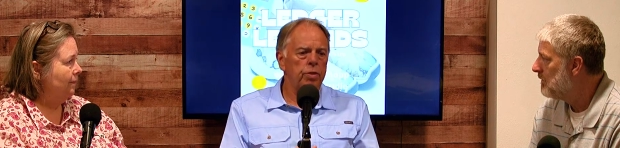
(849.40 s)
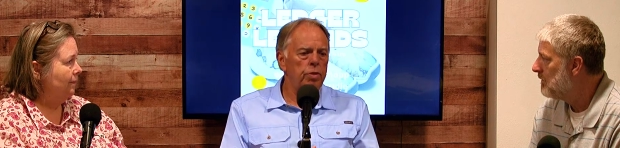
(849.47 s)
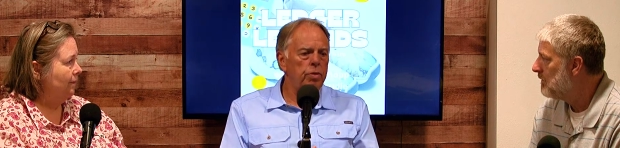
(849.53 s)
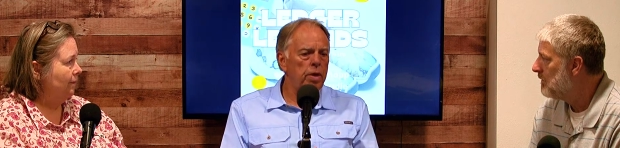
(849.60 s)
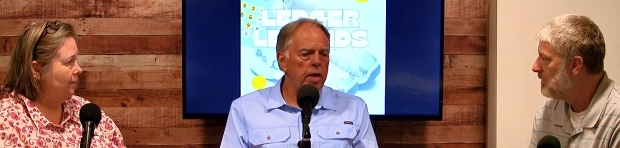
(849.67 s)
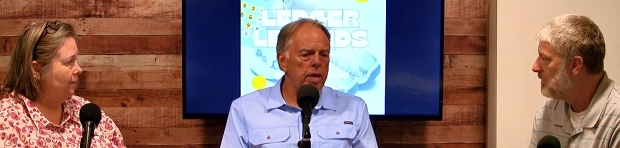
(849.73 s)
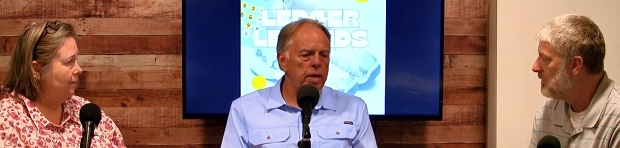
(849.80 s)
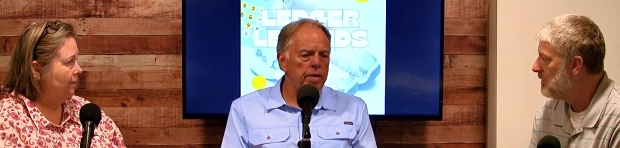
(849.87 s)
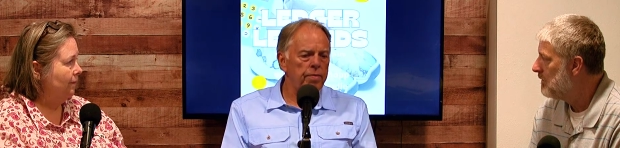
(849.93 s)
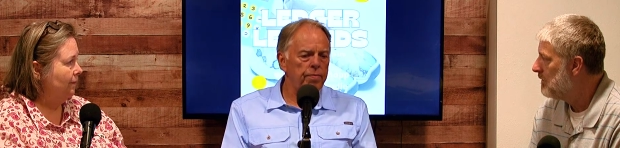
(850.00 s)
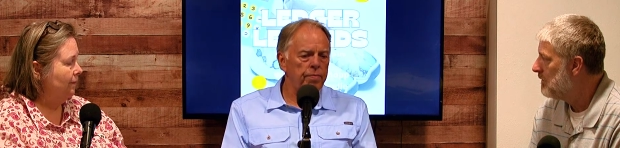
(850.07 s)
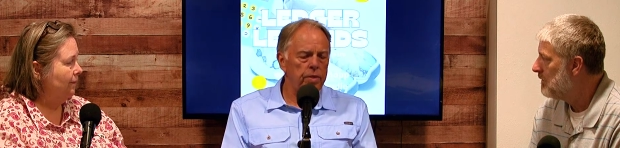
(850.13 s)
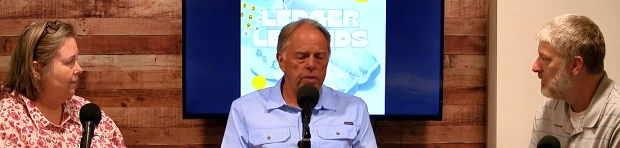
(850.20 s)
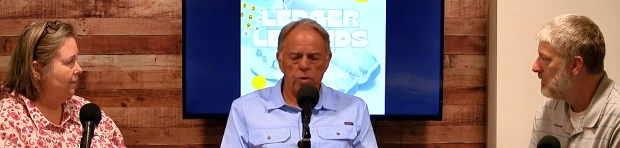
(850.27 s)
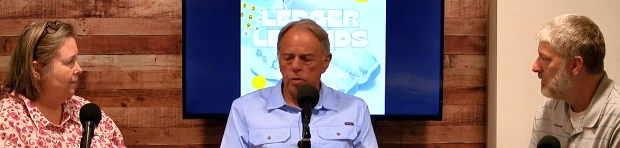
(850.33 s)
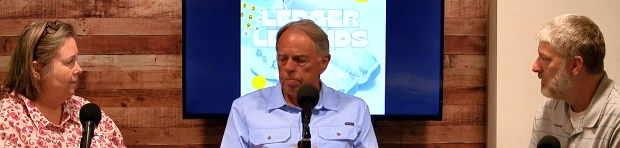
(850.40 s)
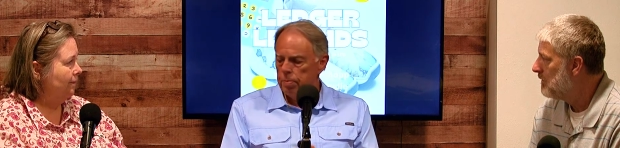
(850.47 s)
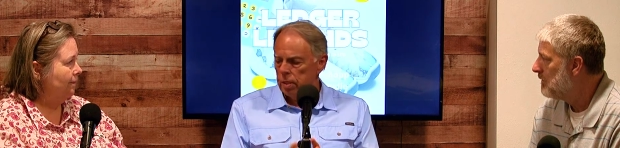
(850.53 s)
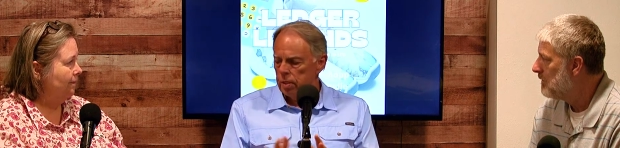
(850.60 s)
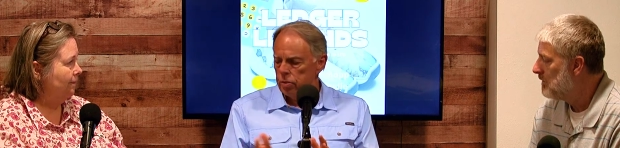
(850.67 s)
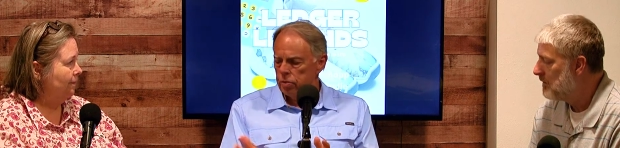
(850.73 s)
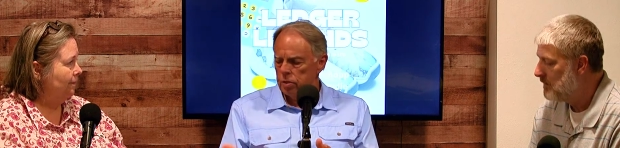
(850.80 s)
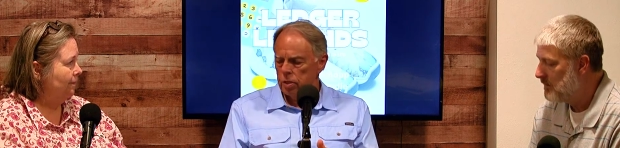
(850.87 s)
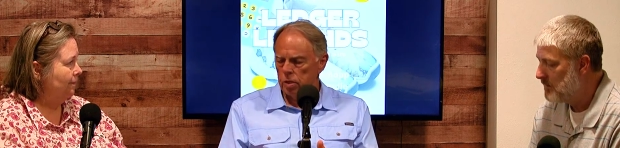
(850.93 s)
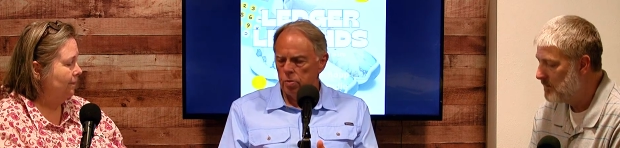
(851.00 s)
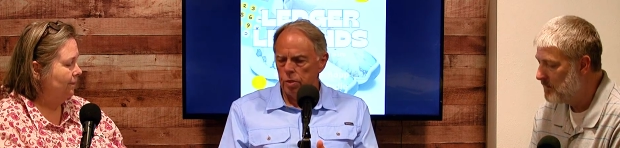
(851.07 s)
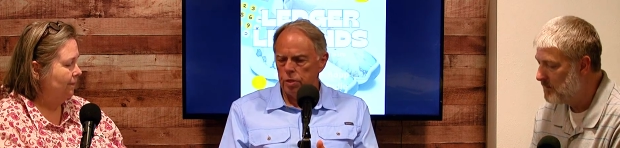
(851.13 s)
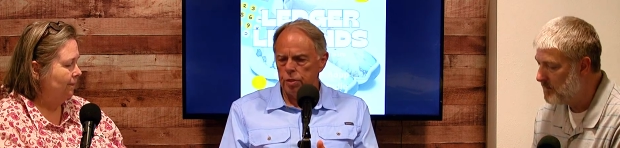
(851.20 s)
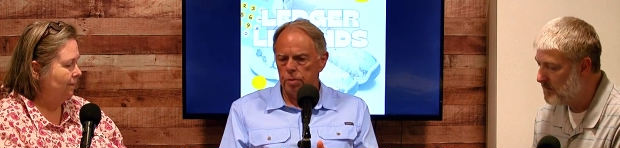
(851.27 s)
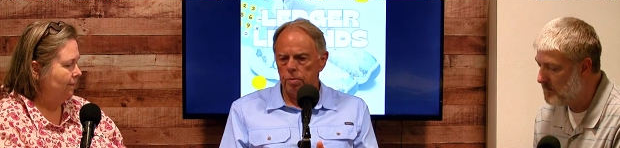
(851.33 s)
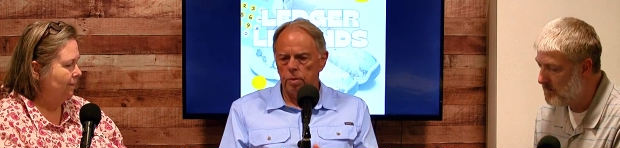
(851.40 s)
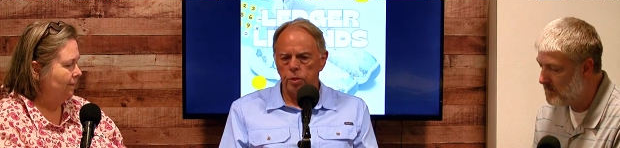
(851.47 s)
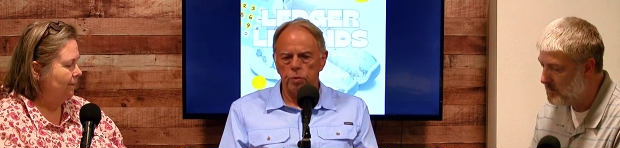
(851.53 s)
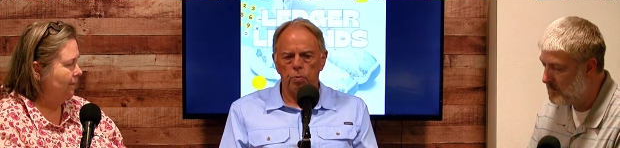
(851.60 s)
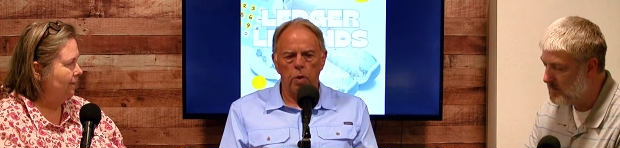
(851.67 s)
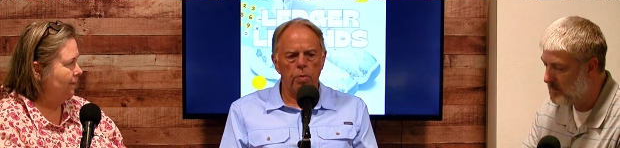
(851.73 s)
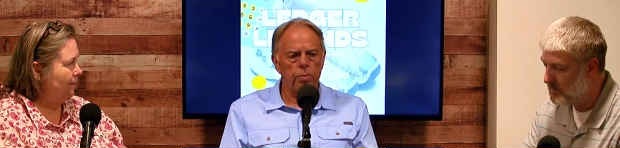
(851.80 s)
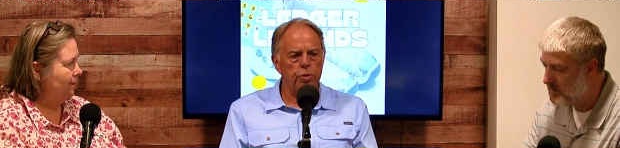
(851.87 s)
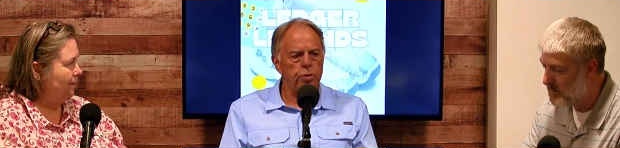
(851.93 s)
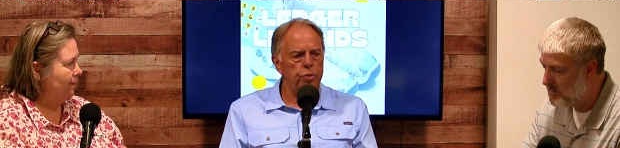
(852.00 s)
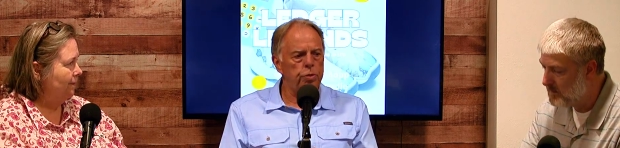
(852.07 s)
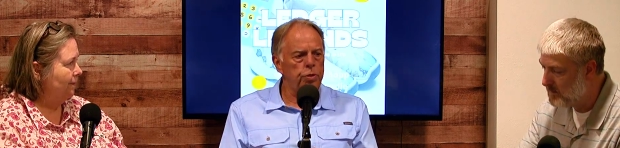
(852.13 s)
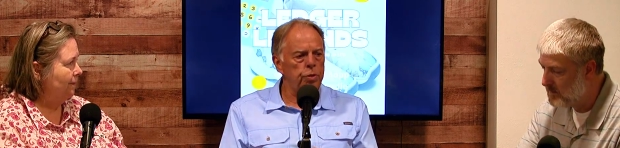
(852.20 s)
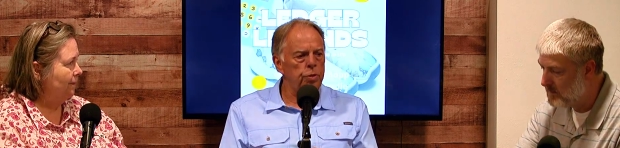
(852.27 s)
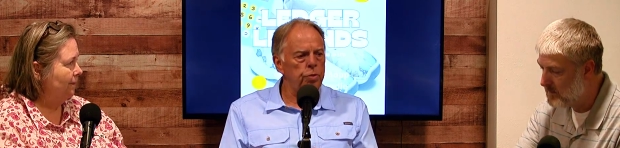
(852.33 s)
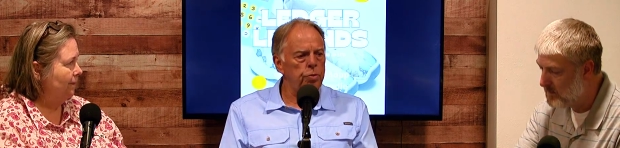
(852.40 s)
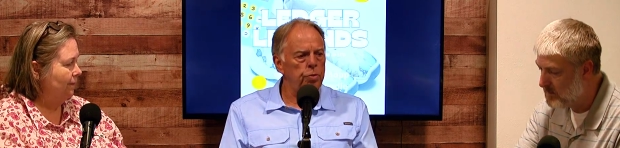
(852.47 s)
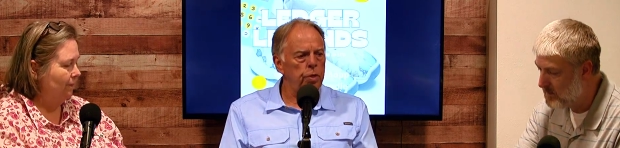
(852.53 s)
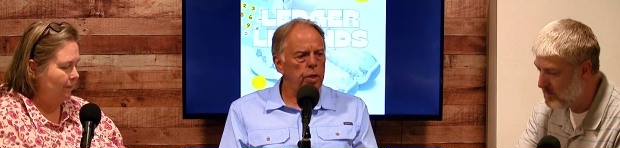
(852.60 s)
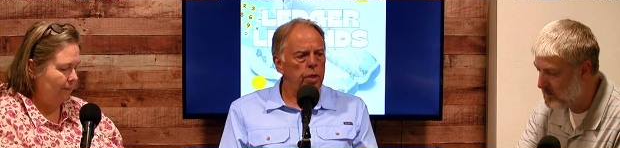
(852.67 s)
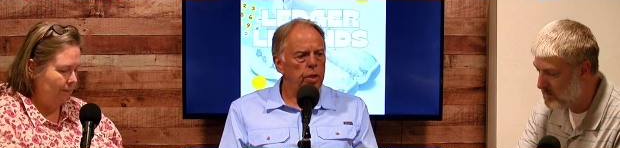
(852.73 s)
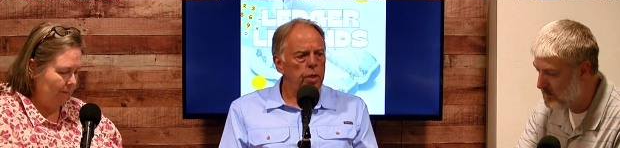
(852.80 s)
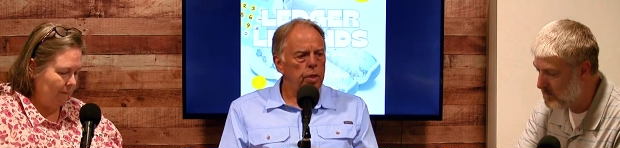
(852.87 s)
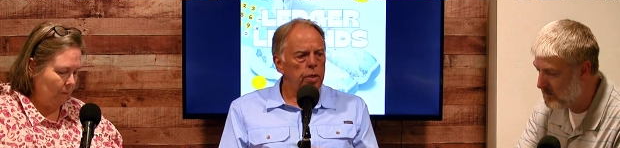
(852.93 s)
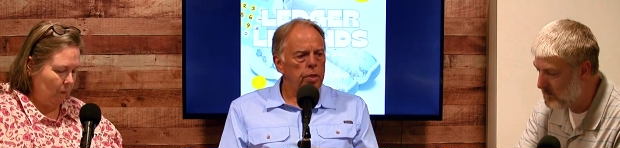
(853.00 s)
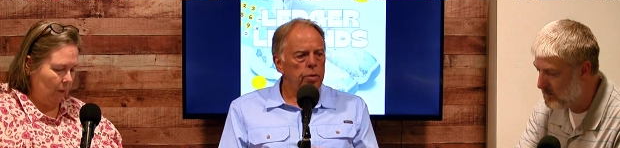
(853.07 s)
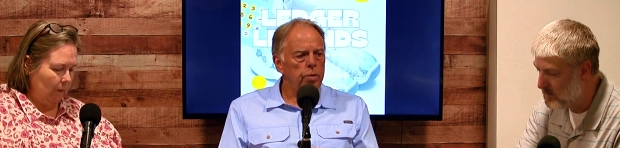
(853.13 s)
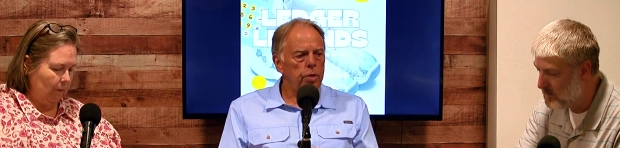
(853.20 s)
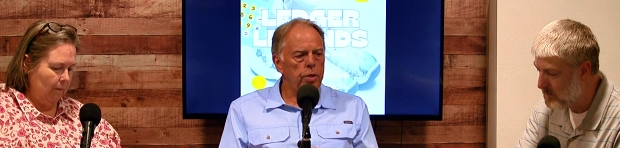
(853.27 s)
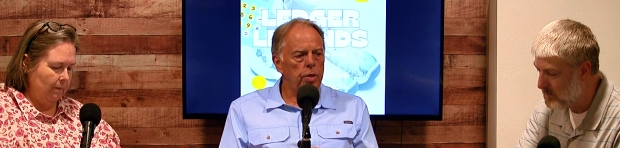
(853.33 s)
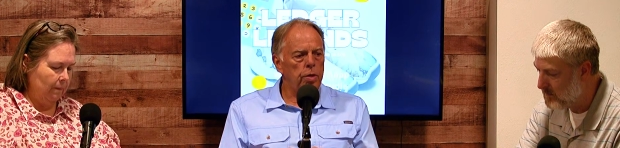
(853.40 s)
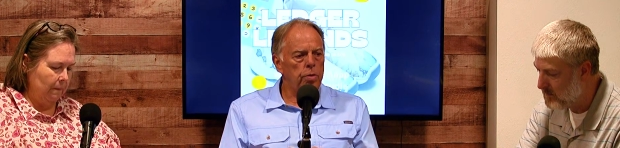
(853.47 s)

Speaker 1: do have, because the question was, what would you do, you